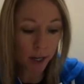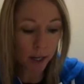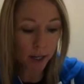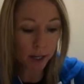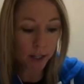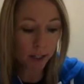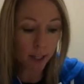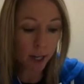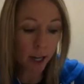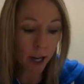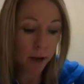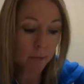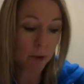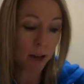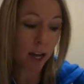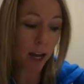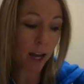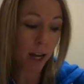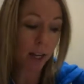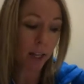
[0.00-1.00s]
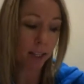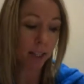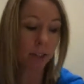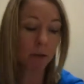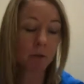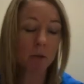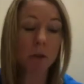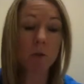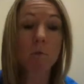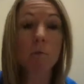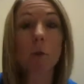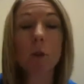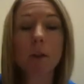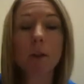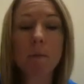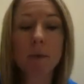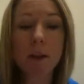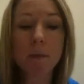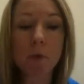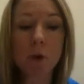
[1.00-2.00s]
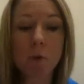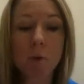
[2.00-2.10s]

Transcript: is because, well, the main